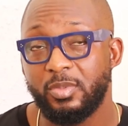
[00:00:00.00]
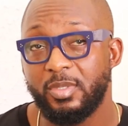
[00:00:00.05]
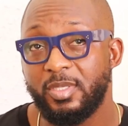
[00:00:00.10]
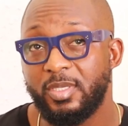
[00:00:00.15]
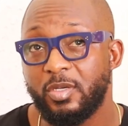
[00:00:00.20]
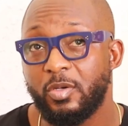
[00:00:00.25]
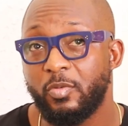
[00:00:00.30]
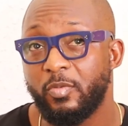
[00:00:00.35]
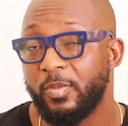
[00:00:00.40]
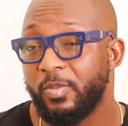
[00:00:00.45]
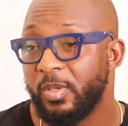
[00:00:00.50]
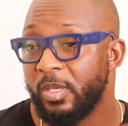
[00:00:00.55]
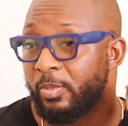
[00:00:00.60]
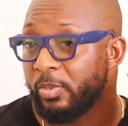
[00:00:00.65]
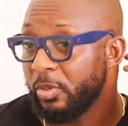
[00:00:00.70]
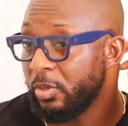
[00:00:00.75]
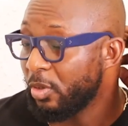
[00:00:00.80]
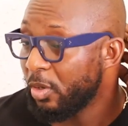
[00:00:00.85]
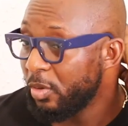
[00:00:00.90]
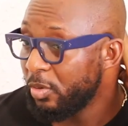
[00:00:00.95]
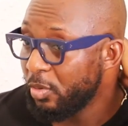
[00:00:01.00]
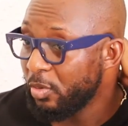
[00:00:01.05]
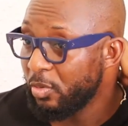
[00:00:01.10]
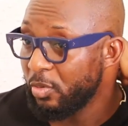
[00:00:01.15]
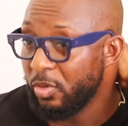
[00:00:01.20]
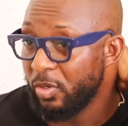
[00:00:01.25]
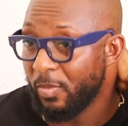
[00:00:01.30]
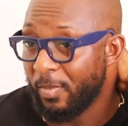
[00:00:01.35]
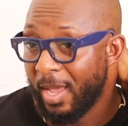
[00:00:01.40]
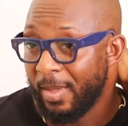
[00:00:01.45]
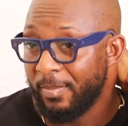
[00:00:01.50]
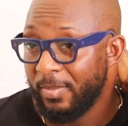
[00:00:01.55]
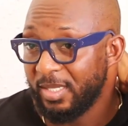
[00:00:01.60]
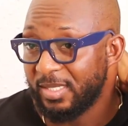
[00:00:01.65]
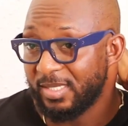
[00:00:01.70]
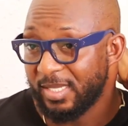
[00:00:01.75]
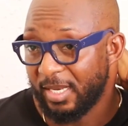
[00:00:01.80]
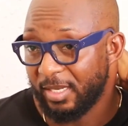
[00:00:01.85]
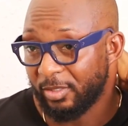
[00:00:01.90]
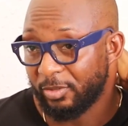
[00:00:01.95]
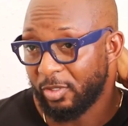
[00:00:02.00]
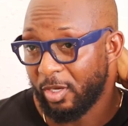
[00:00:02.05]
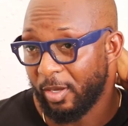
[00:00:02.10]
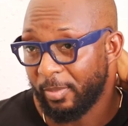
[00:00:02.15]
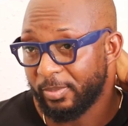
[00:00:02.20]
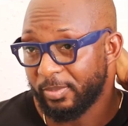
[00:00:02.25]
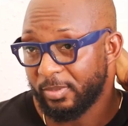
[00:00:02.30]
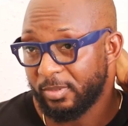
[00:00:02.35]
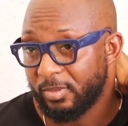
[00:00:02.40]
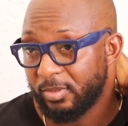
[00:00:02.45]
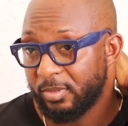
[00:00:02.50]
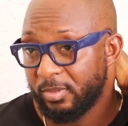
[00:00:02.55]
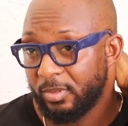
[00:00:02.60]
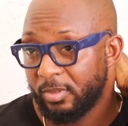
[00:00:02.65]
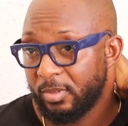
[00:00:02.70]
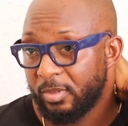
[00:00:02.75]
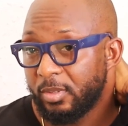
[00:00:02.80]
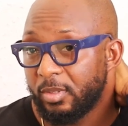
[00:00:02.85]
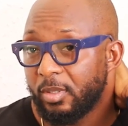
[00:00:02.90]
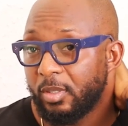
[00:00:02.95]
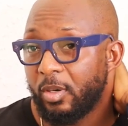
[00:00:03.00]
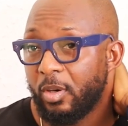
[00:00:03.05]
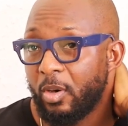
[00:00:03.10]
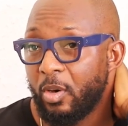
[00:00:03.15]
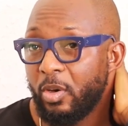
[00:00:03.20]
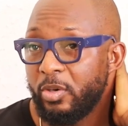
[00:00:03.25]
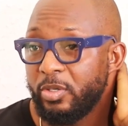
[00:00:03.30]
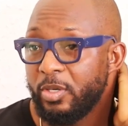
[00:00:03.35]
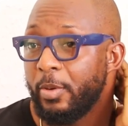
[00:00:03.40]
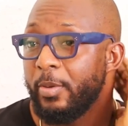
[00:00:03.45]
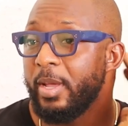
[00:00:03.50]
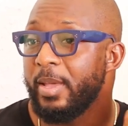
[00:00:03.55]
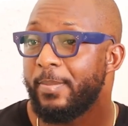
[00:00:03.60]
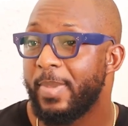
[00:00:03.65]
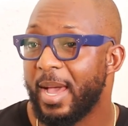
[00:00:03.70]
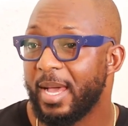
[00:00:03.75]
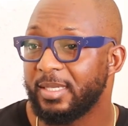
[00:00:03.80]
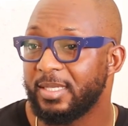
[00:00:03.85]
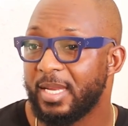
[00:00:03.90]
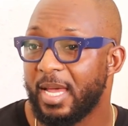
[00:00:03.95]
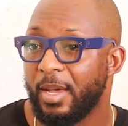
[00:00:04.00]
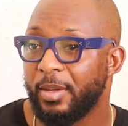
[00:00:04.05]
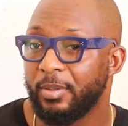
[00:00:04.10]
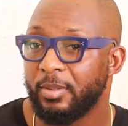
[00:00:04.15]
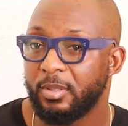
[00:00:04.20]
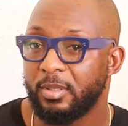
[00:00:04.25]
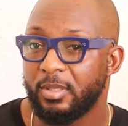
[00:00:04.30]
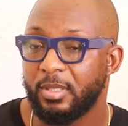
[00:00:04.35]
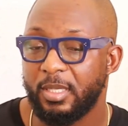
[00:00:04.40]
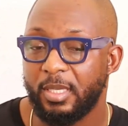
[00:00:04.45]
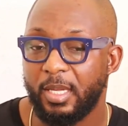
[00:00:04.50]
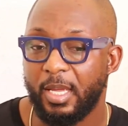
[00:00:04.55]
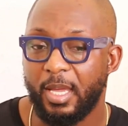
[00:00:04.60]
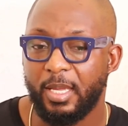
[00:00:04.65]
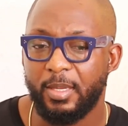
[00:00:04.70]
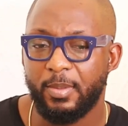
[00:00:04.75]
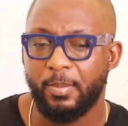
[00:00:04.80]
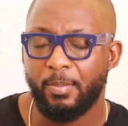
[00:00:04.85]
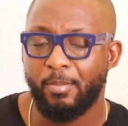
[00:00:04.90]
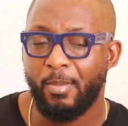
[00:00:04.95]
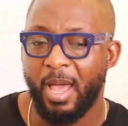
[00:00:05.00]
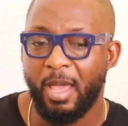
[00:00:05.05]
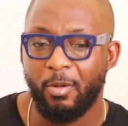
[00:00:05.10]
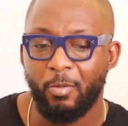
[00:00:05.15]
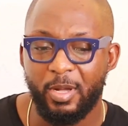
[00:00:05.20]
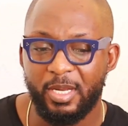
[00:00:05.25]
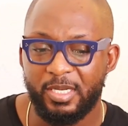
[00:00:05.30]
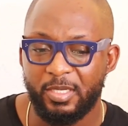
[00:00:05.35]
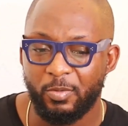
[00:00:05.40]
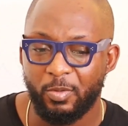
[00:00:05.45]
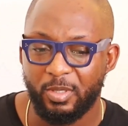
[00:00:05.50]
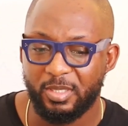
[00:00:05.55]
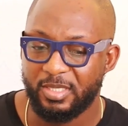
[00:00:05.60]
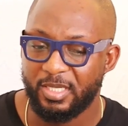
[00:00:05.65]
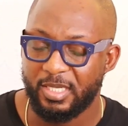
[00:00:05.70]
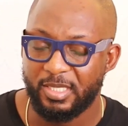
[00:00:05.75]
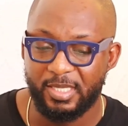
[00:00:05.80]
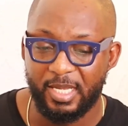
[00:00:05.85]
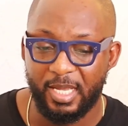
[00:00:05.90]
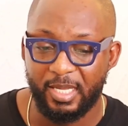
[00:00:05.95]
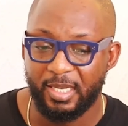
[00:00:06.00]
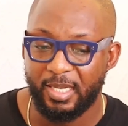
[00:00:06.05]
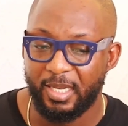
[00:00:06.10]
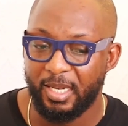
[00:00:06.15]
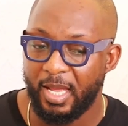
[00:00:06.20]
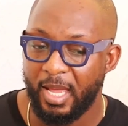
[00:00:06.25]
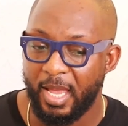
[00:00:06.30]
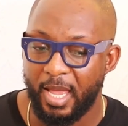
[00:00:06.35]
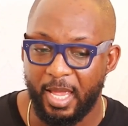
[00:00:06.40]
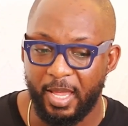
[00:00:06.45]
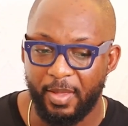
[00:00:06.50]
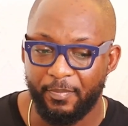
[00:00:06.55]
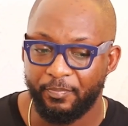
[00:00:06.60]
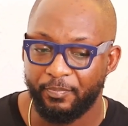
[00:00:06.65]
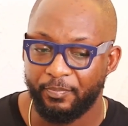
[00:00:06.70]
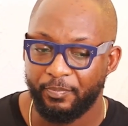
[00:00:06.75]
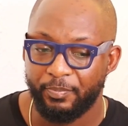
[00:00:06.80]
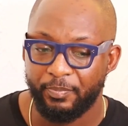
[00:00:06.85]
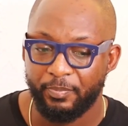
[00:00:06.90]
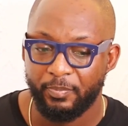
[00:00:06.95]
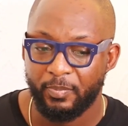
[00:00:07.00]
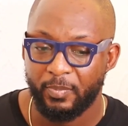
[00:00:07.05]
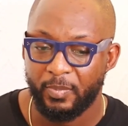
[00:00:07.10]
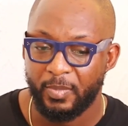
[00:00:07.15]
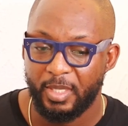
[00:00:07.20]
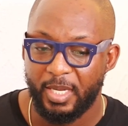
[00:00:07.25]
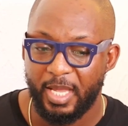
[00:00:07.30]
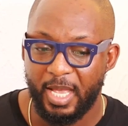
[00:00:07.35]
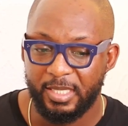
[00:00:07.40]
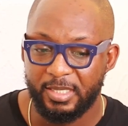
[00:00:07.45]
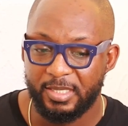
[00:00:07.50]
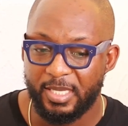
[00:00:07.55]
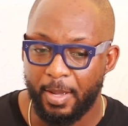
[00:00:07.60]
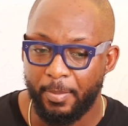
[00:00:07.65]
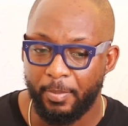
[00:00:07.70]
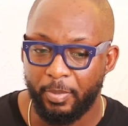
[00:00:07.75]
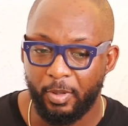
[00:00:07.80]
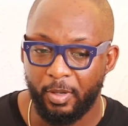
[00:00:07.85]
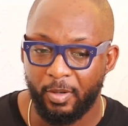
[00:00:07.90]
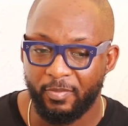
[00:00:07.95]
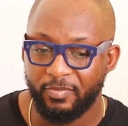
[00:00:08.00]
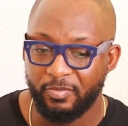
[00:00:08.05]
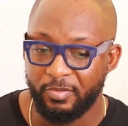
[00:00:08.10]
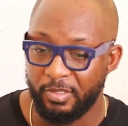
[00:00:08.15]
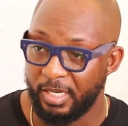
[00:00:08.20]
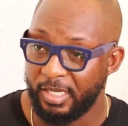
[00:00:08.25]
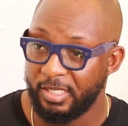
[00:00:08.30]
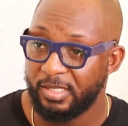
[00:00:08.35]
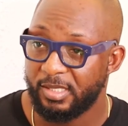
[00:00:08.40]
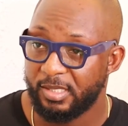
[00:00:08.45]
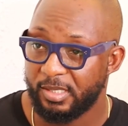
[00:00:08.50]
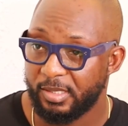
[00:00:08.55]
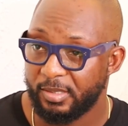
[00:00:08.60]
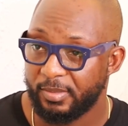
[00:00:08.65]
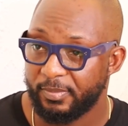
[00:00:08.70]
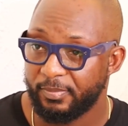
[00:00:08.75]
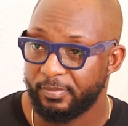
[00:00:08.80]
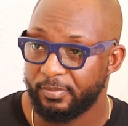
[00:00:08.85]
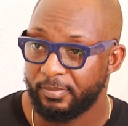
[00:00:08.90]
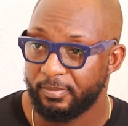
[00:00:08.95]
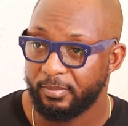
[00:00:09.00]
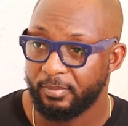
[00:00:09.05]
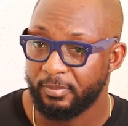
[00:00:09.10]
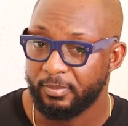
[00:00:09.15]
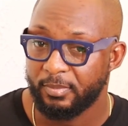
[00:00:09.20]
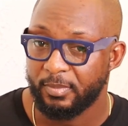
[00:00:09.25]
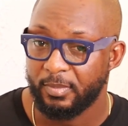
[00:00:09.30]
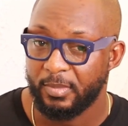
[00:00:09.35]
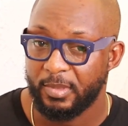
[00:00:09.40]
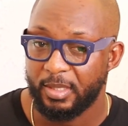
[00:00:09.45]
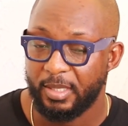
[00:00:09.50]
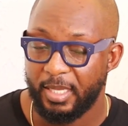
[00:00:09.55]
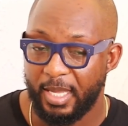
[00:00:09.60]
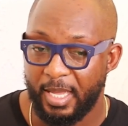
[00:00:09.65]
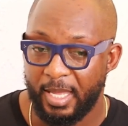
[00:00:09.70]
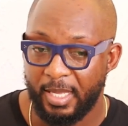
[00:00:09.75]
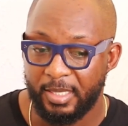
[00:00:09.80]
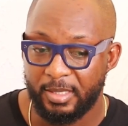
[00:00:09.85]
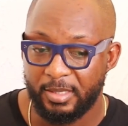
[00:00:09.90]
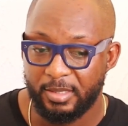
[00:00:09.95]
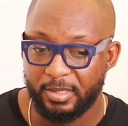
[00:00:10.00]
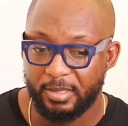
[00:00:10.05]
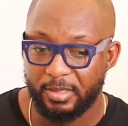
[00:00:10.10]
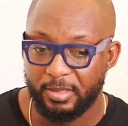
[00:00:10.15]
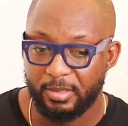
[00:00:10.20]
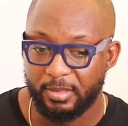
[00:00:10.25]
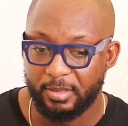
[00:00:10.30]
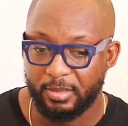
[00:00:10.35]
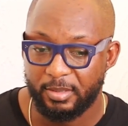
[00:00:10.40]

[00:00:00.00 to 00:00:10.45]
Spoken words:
deal with people. You don't know who you might meet at the top or on your way back down. My wedding was just a clear example of grace and